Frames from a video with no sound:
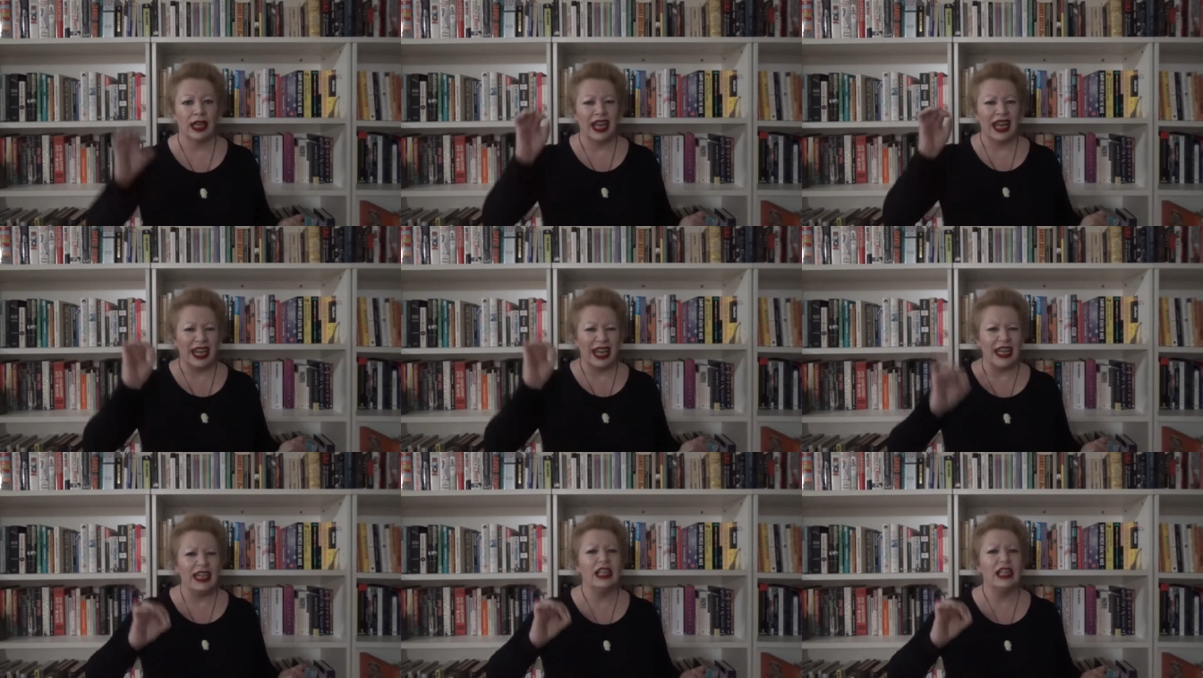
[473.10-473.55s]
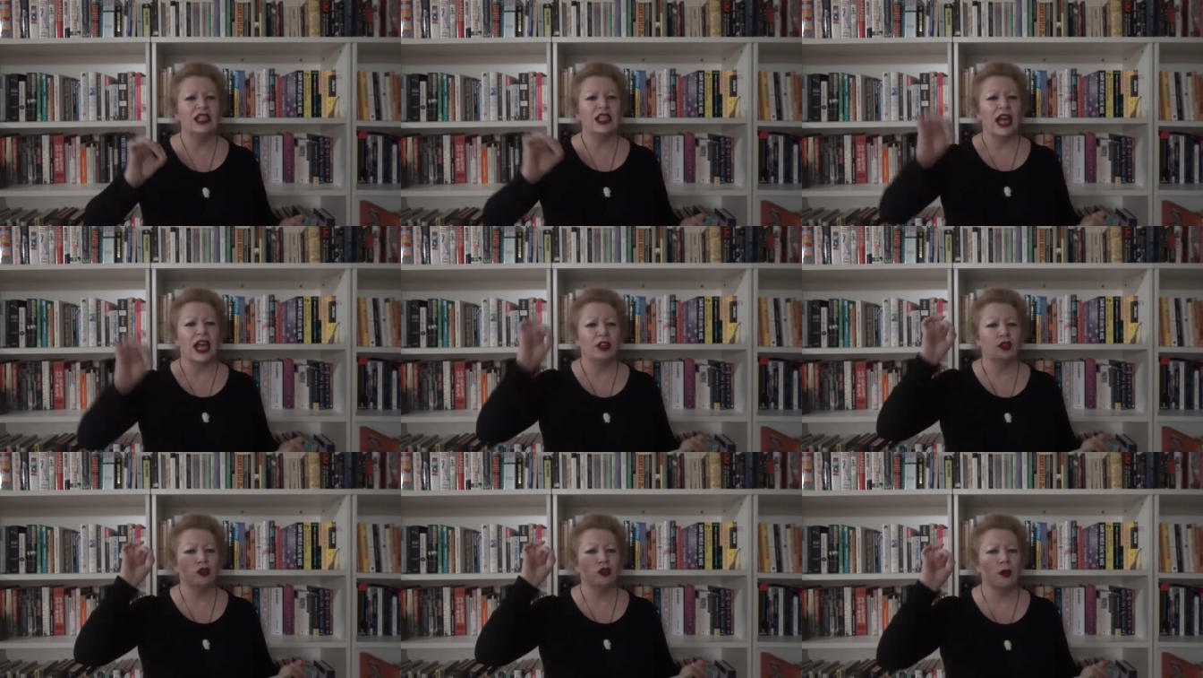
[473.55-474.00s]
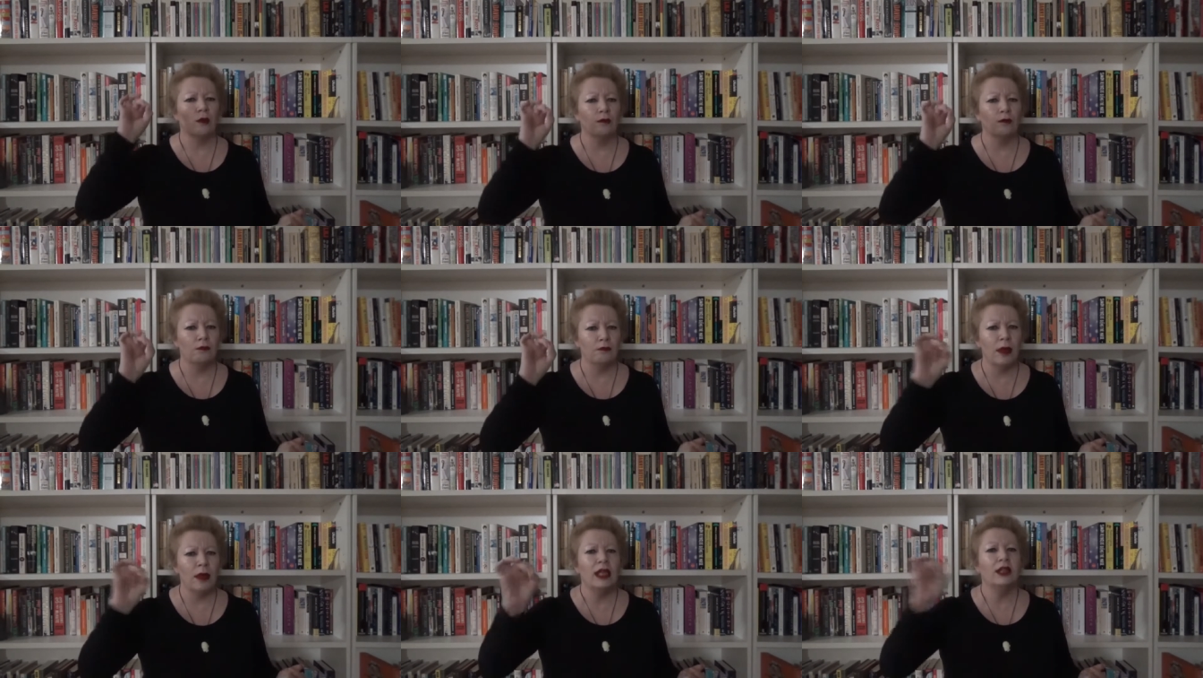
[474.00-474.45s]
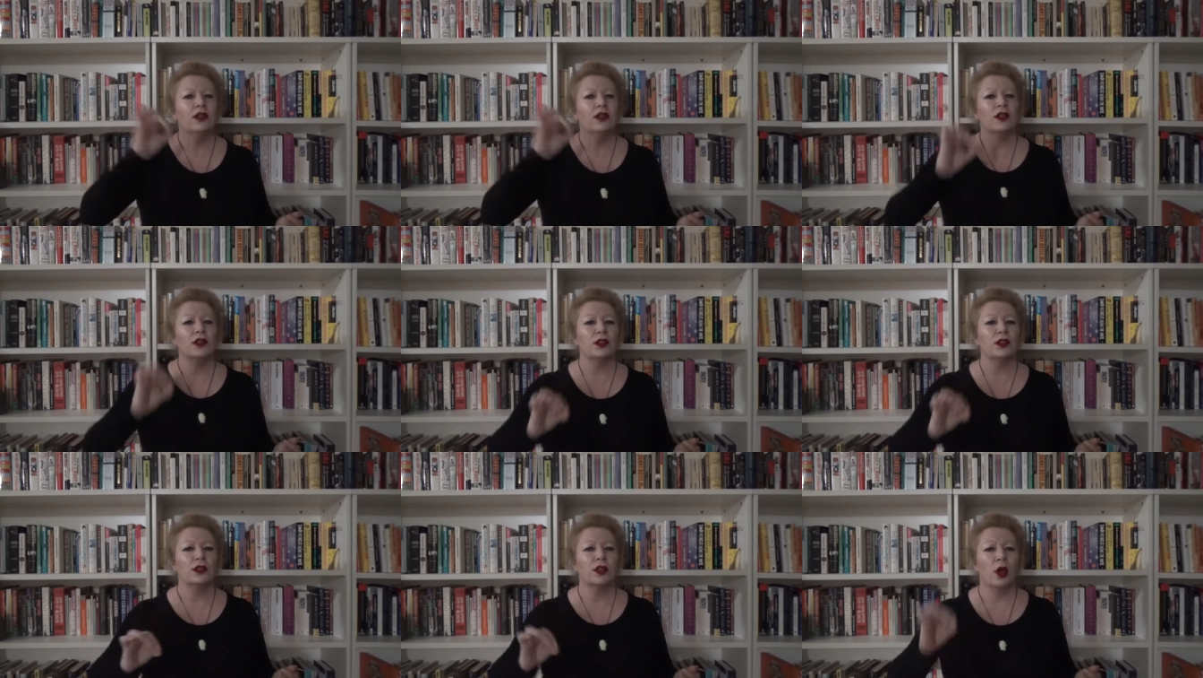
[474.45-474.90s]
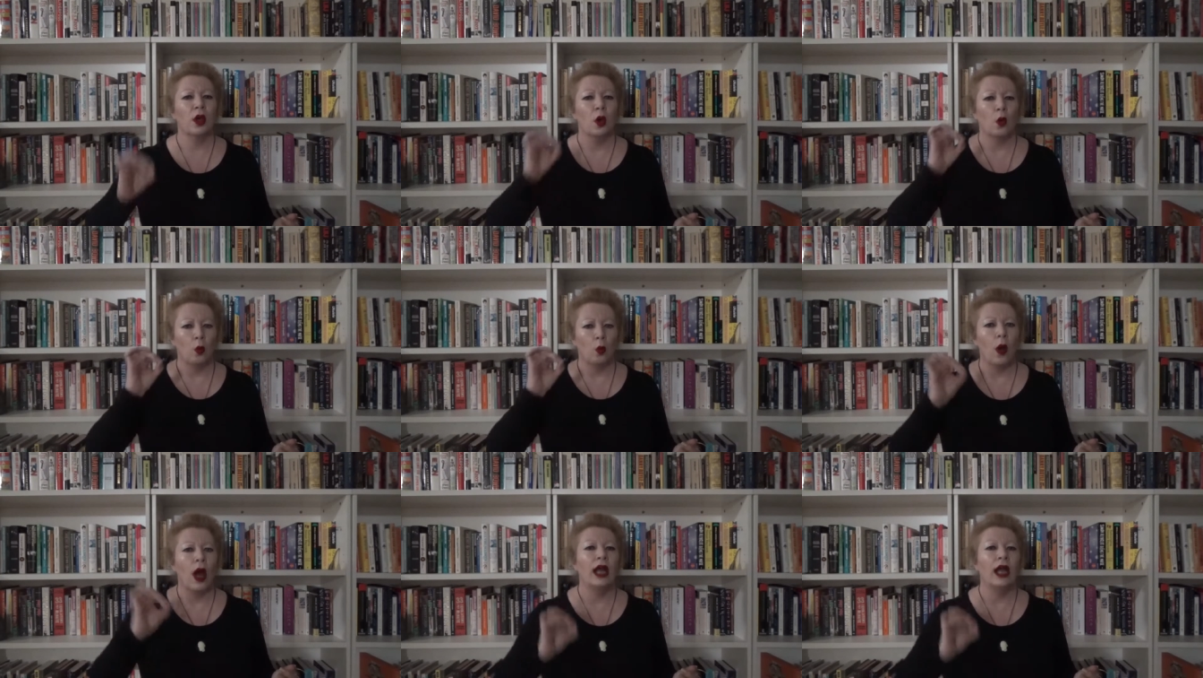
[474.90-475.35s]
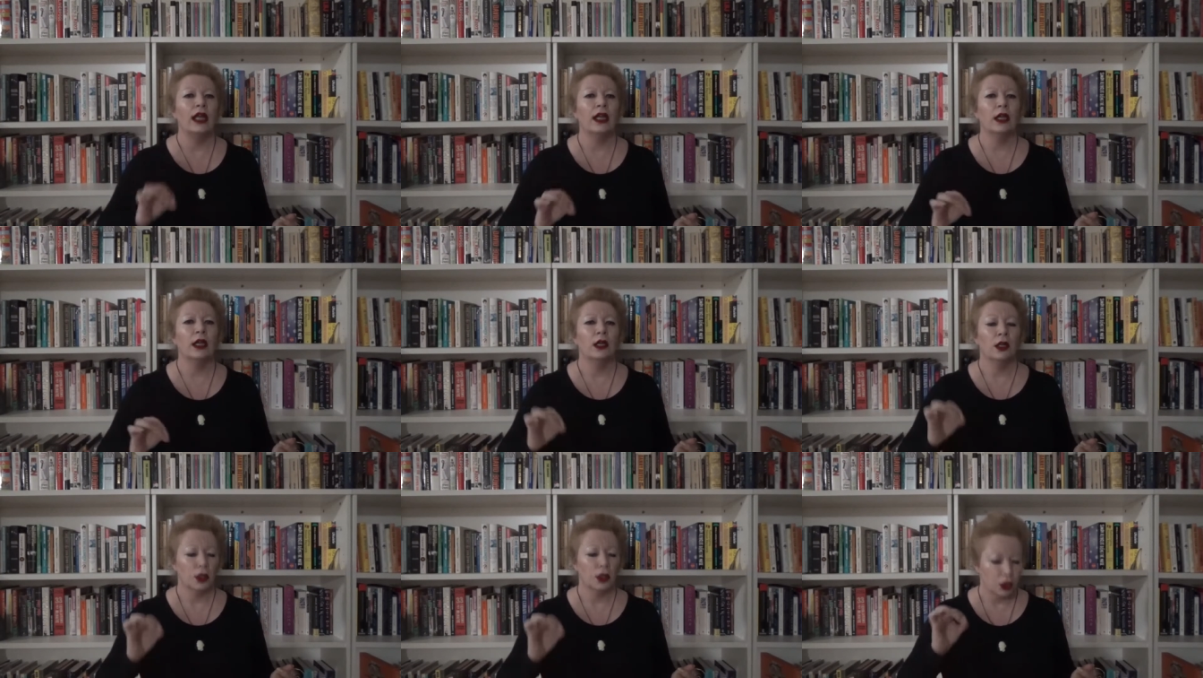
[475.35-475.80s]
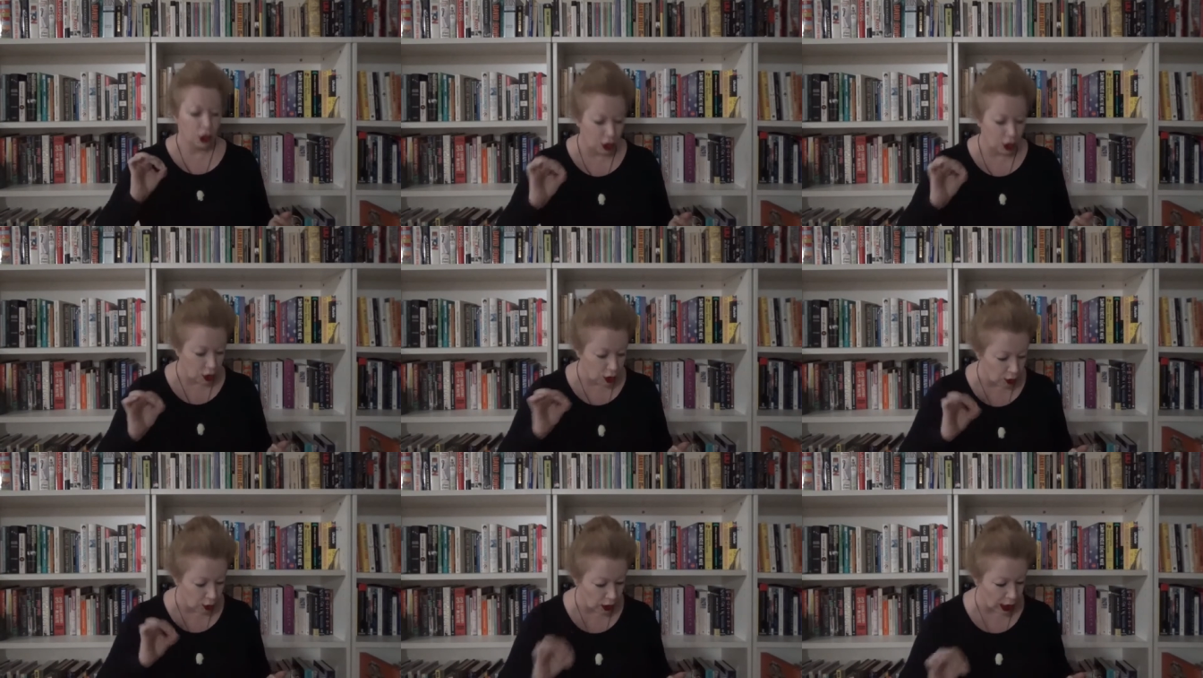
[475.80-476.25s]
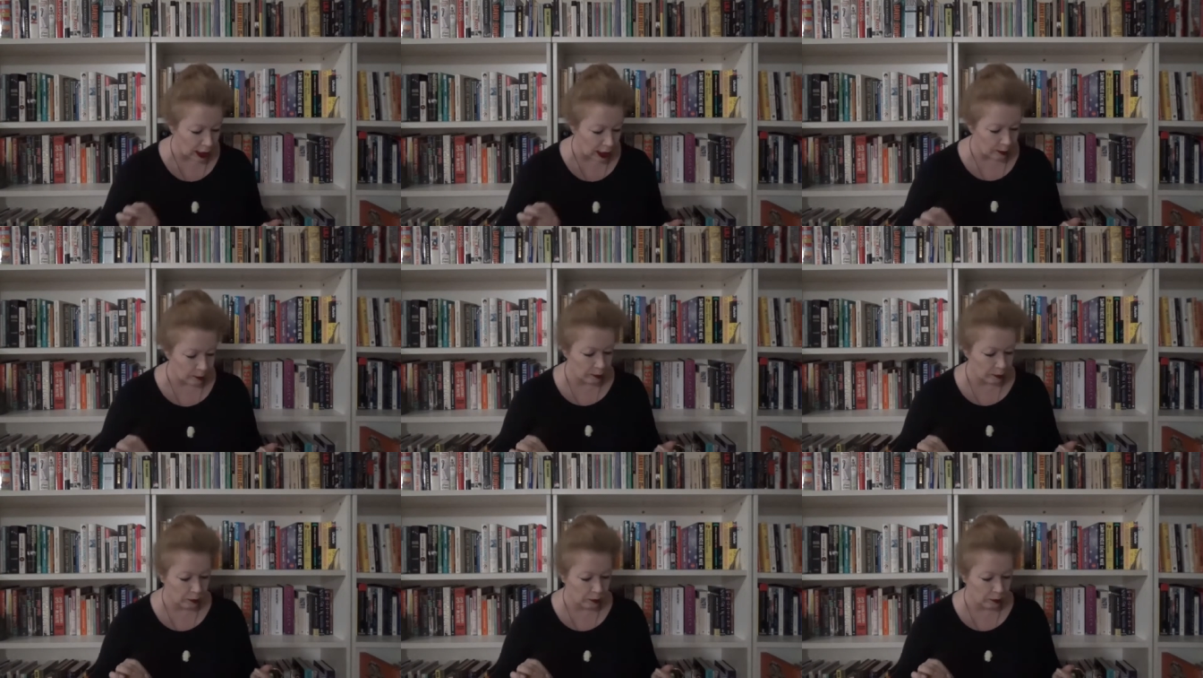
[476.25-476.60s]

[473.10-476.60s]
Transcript: it is a tremendous way to do that.